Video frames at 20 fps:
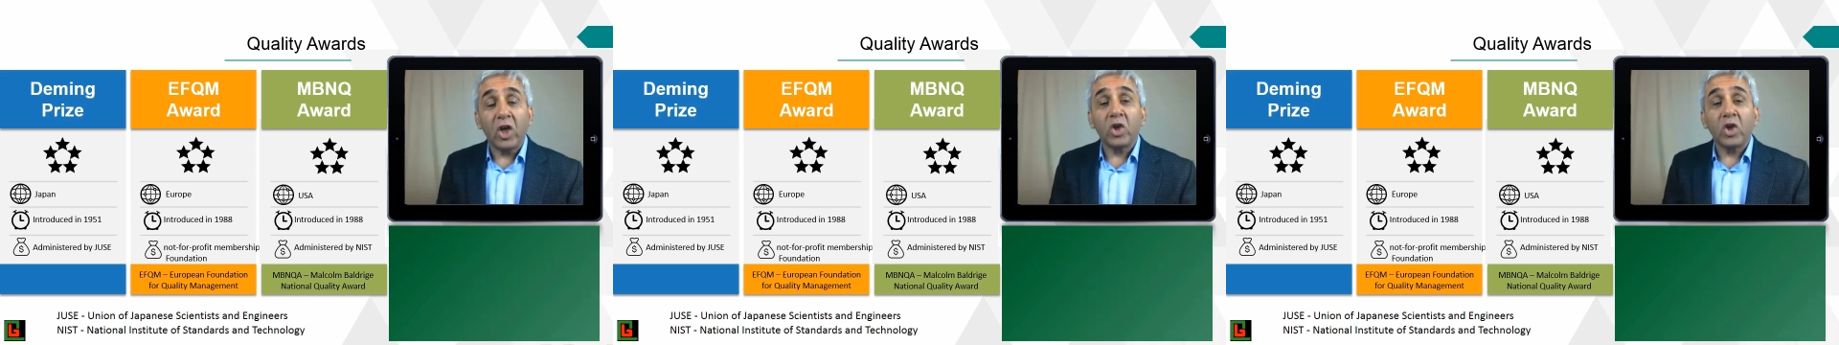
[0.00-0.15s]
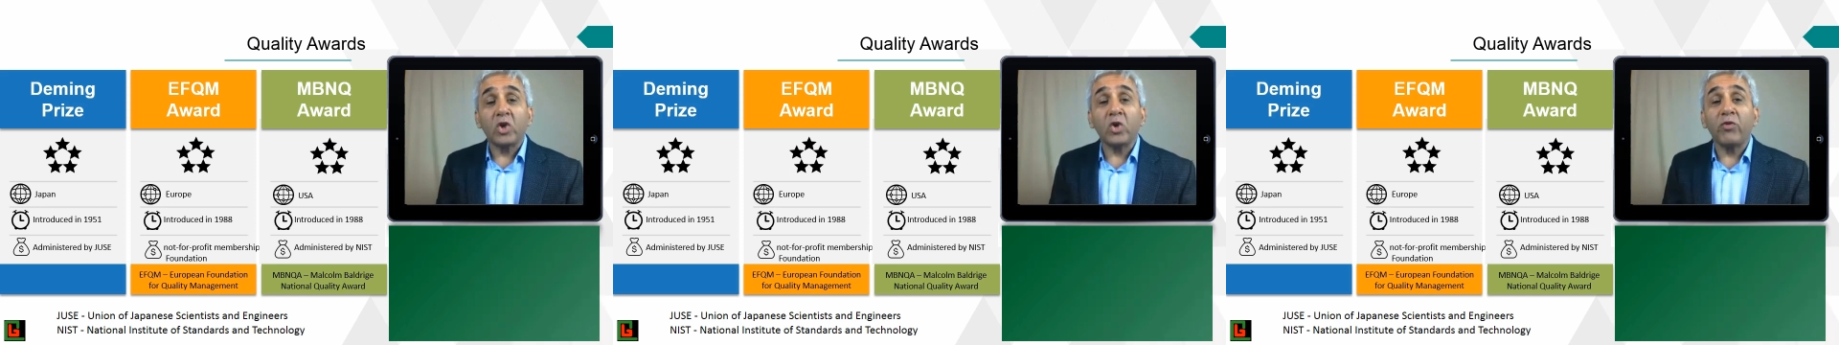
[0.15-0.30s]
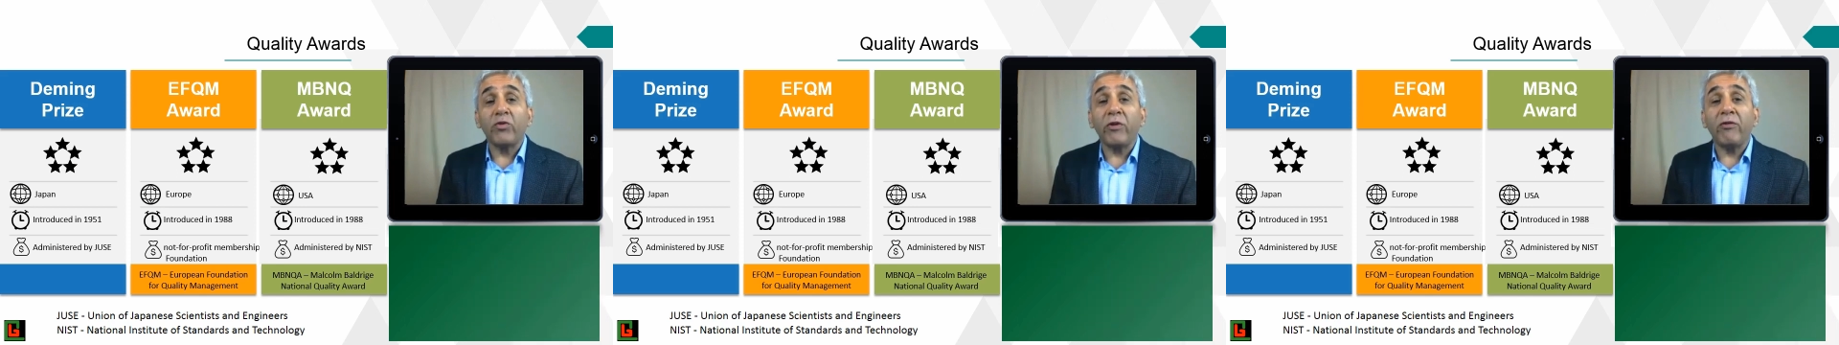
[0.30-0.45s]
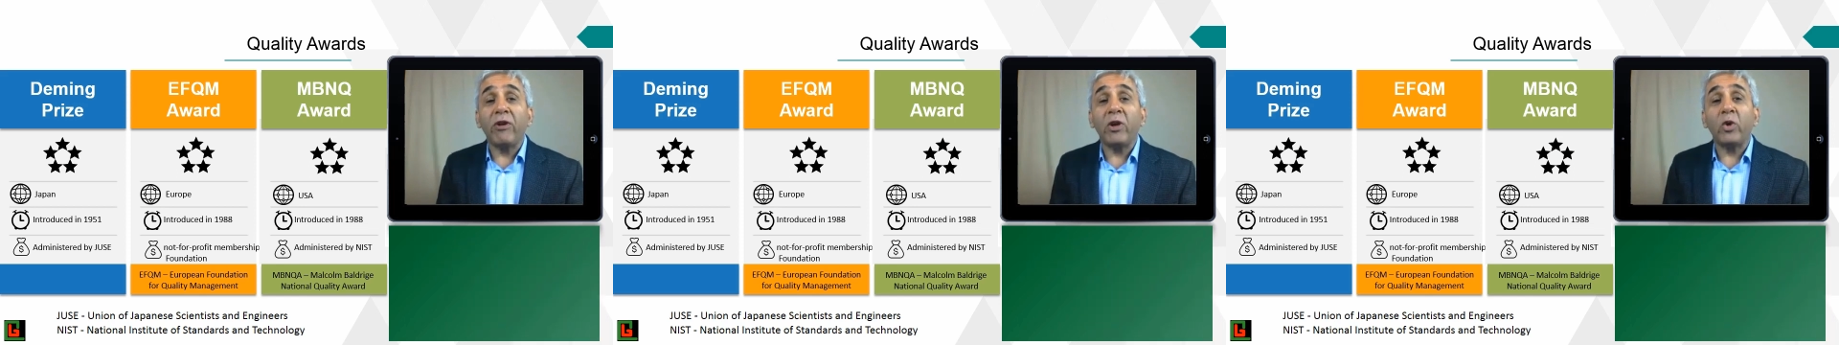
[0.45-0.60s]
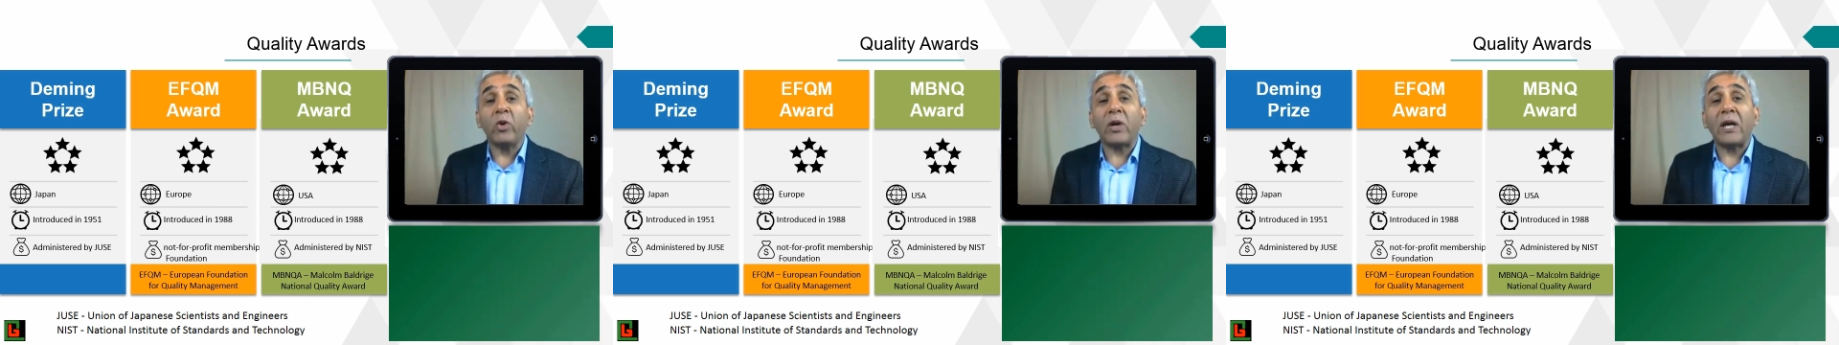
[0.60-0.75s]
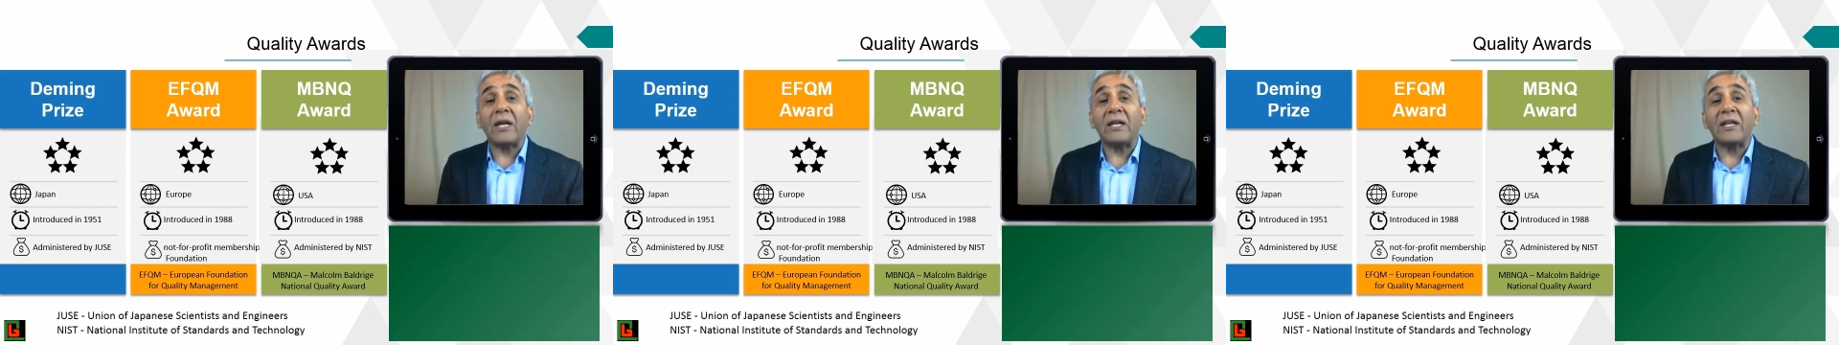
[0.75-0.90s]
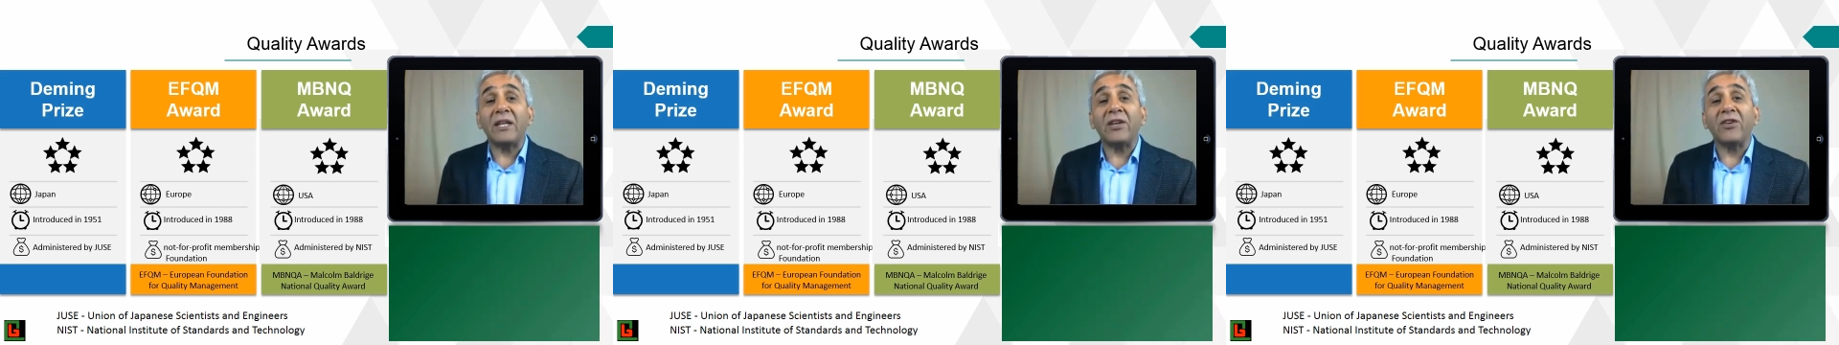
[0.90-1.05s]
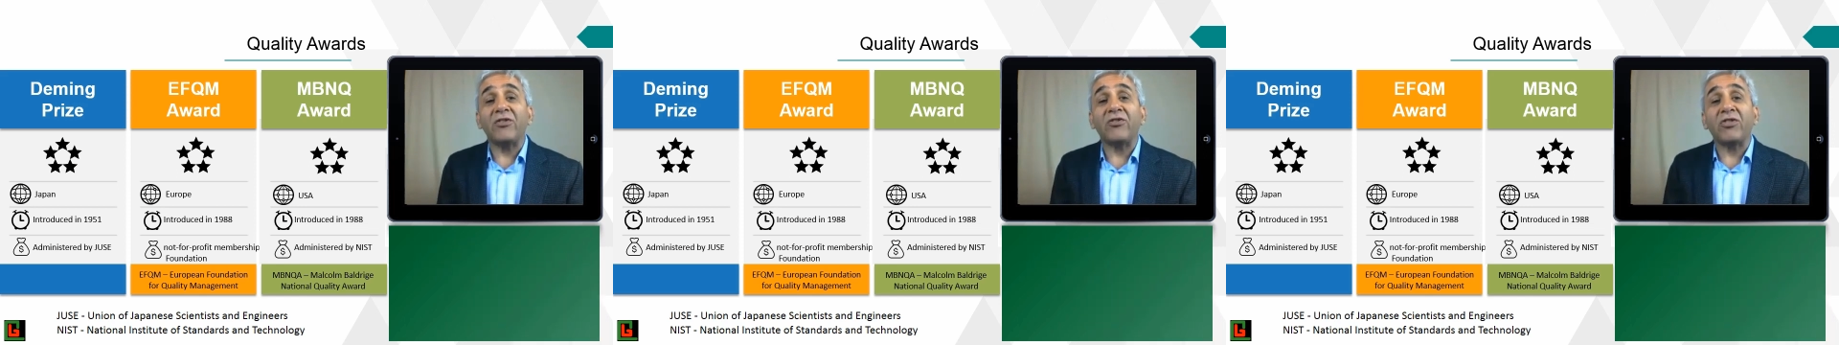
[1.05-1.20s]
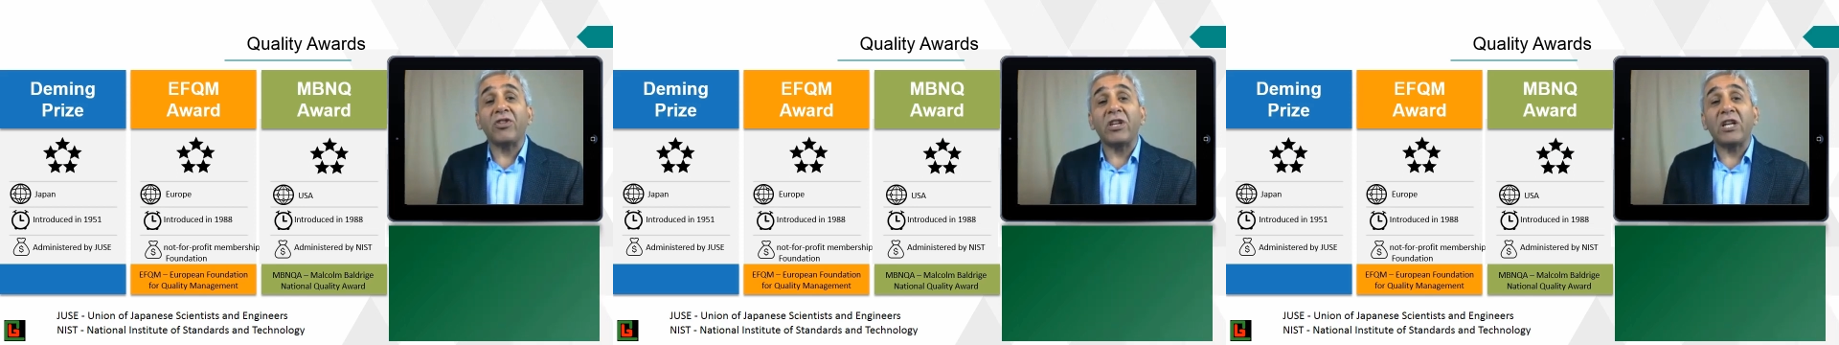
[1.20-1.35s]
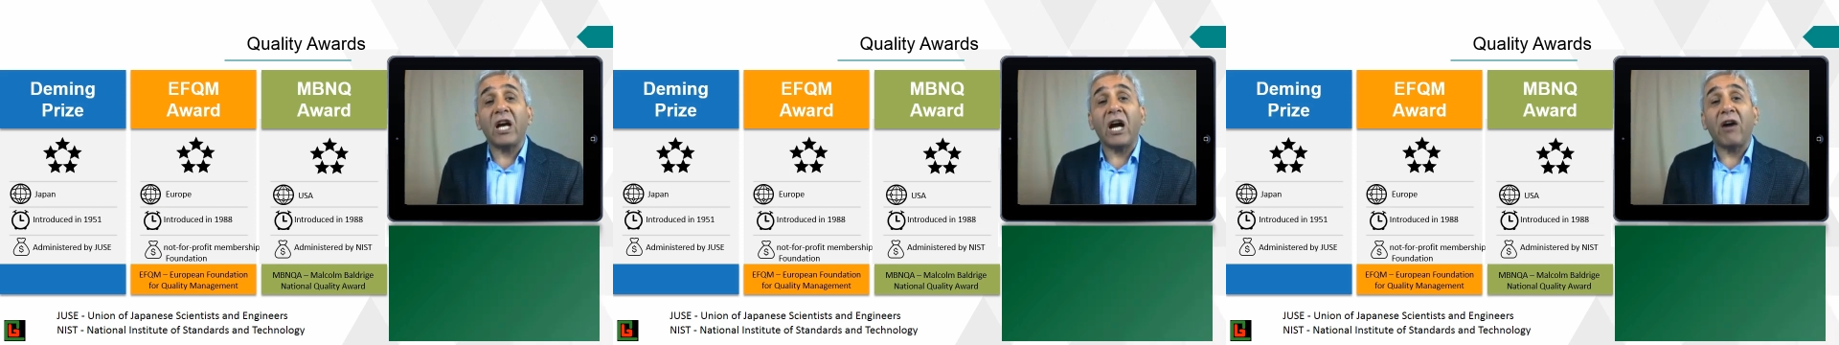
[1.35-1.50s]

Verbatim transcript: So we will look at these three